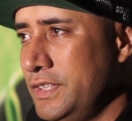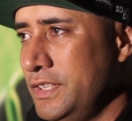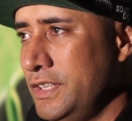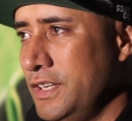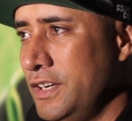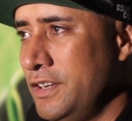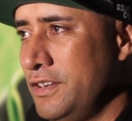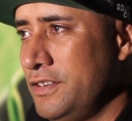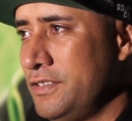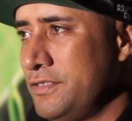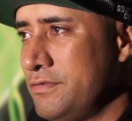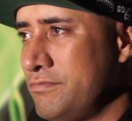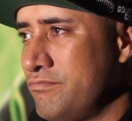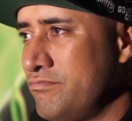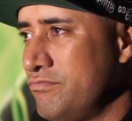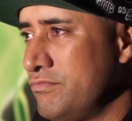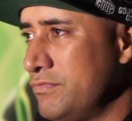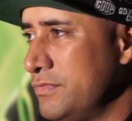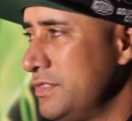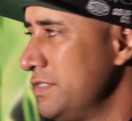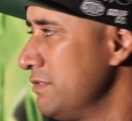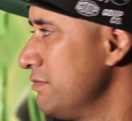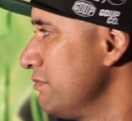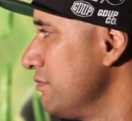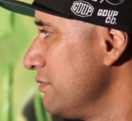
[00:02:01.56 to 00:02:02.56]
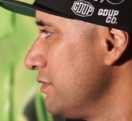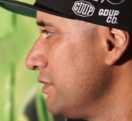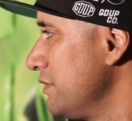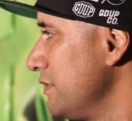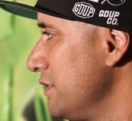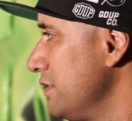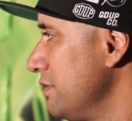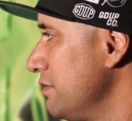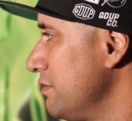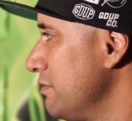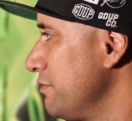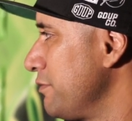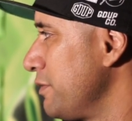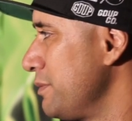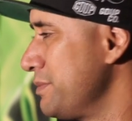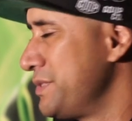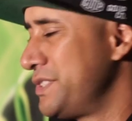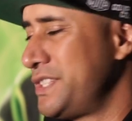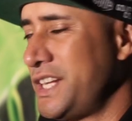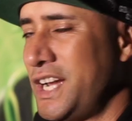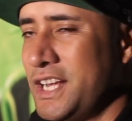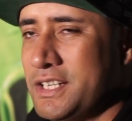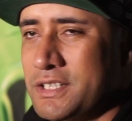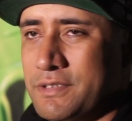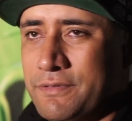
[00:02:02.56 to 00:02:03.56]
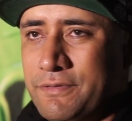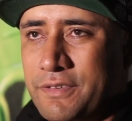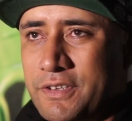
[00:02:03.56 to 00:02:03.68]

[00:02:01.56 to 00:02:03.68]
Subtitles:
You know, from start to